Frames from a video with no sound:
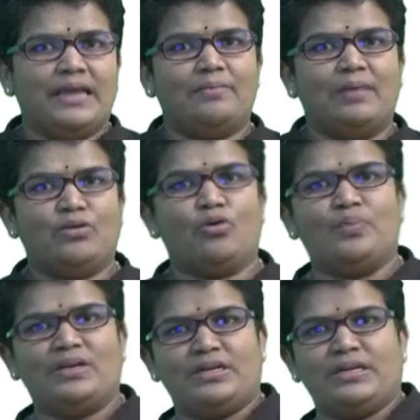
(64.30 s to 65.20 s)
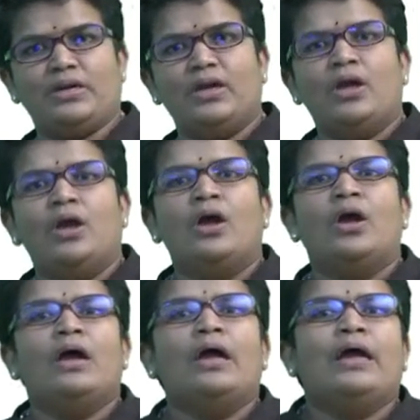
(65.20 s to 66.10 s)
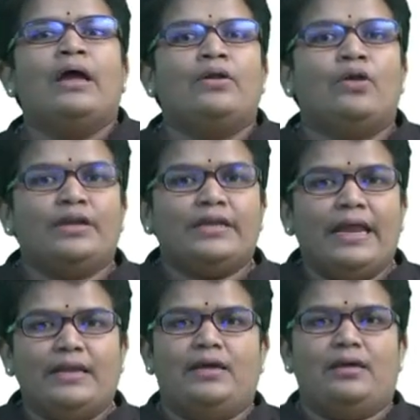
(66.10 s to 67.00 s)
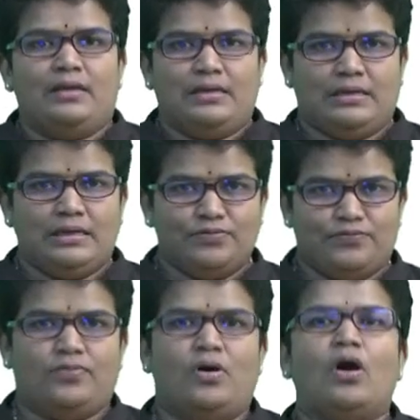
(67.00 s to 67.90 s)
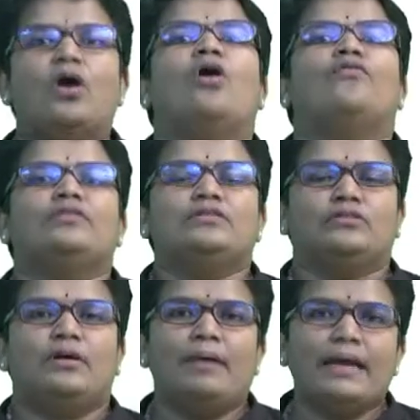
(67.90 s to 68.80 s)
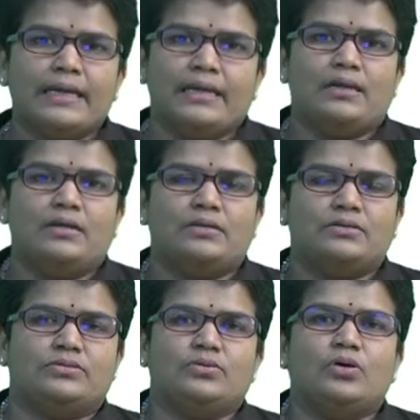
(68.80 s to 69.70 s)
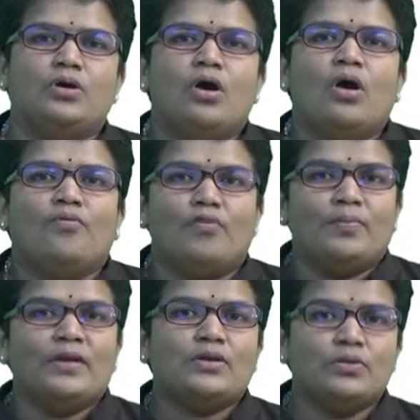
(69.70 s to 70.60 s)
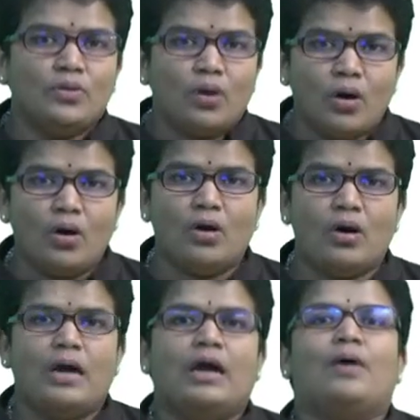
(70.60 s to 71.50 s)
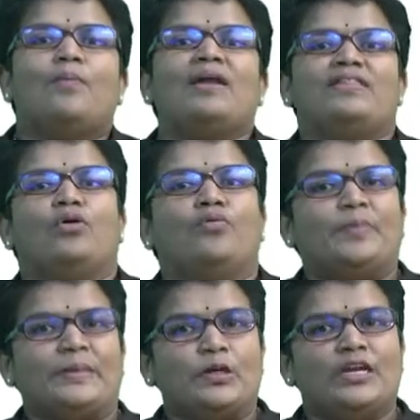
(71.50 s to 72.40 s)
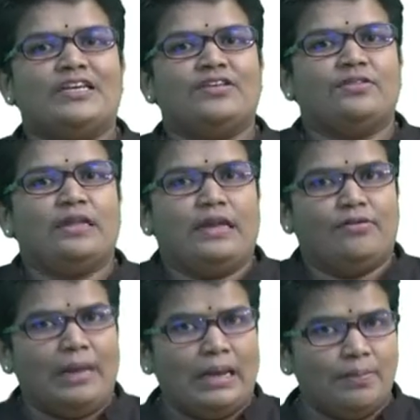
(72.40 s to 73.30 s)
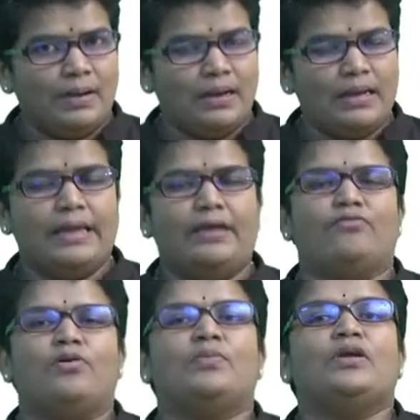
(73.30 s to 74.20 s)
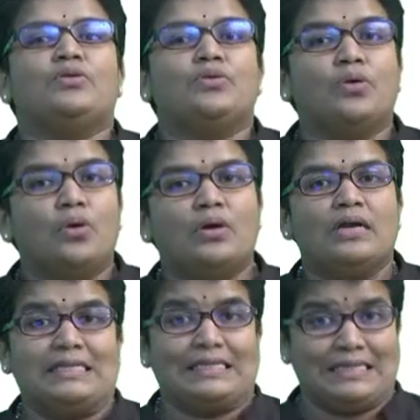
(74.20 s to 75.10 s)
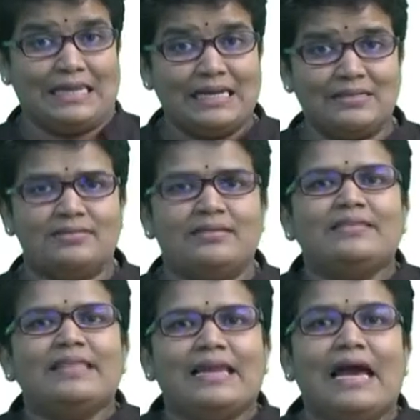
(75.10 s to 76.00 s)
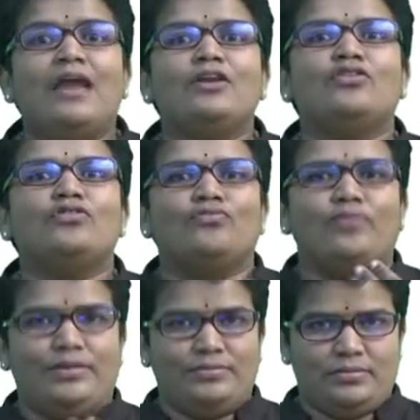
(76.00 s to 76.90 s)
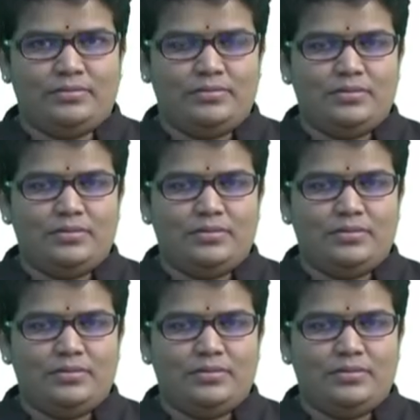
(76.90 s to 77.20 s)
that my competitor not yet give or offer to the market. So for me to know about the opportunities that are available and for me to know the threats that I need to face.